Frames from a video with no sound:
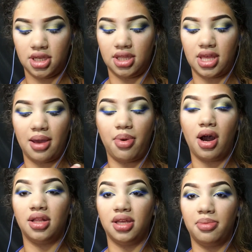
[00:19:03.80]
get that
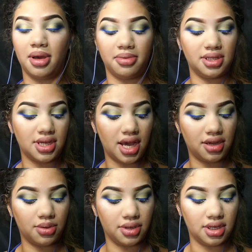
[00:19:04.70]

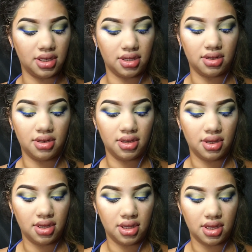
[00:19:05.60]
polypeptide cream,
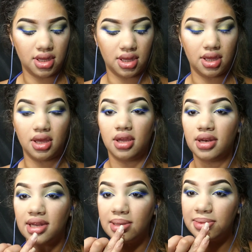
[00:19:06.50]

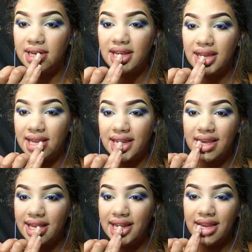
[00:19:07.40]
and apply
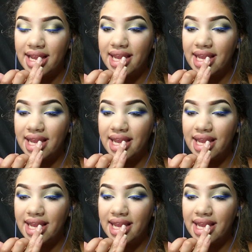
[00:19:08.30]
it.